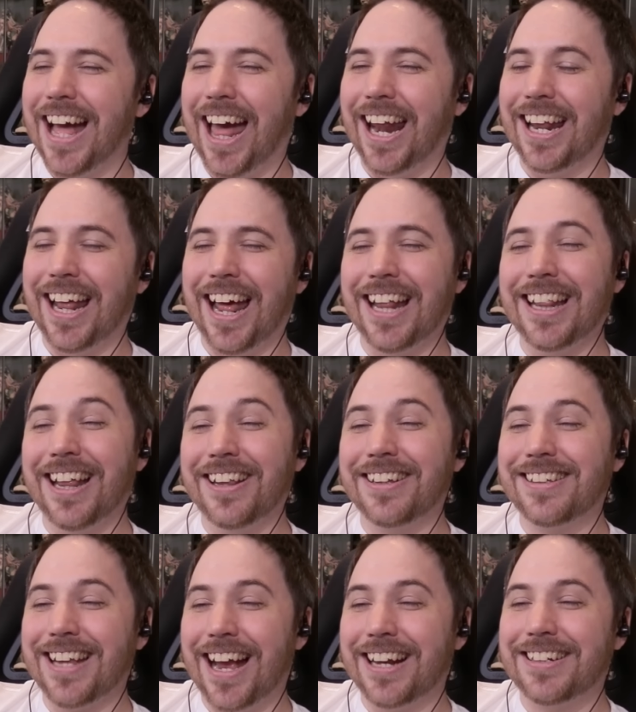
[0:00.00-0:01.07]
that
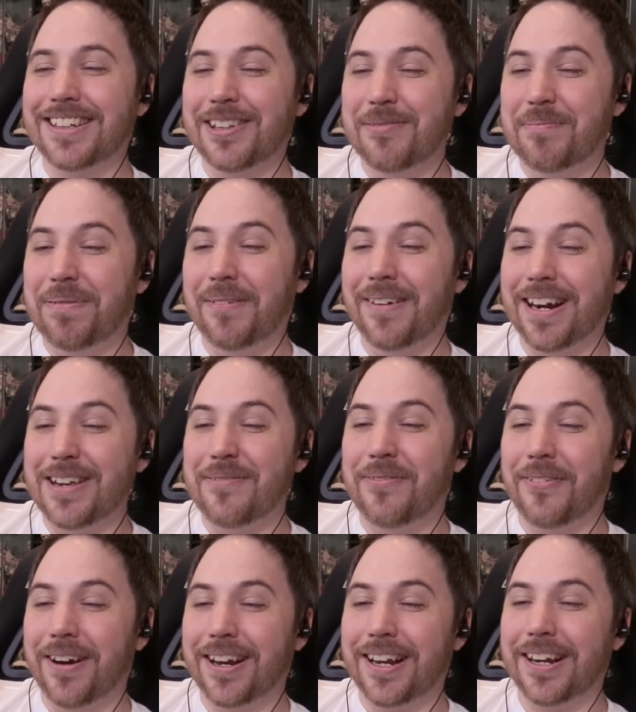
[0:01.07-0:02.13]
looks actually pretty
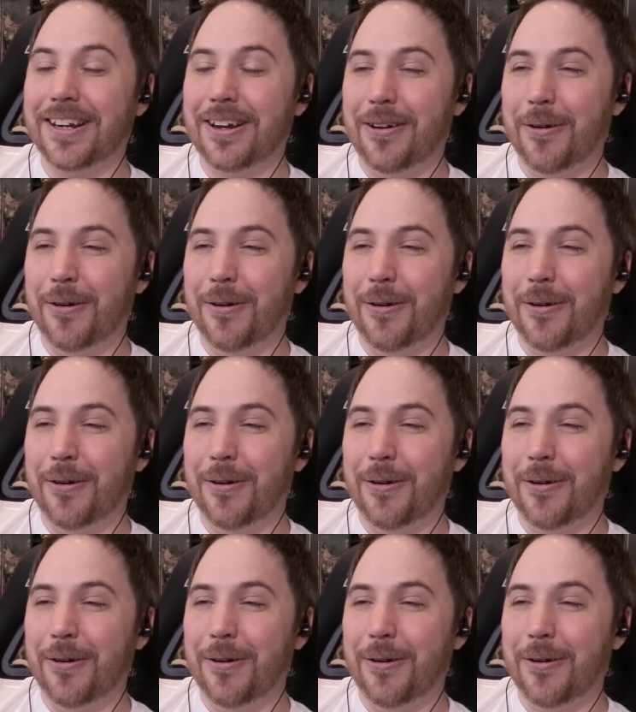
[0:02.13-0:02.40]
freaking